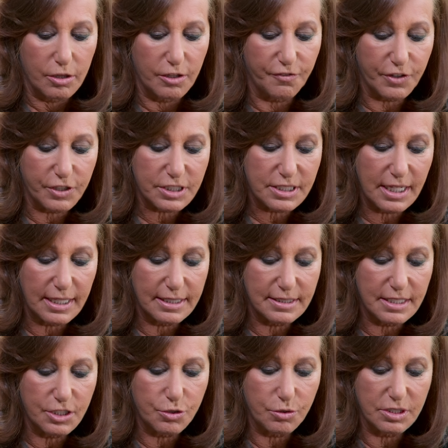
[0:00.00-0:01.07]
The first thing I
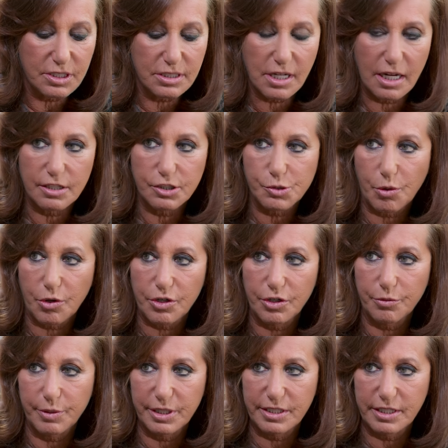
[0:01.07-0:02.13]
said to a designer is work
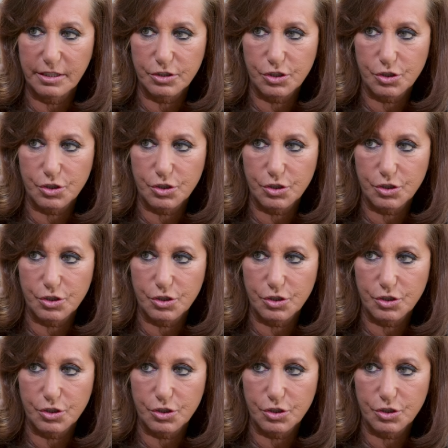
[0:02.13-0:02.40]
in a retail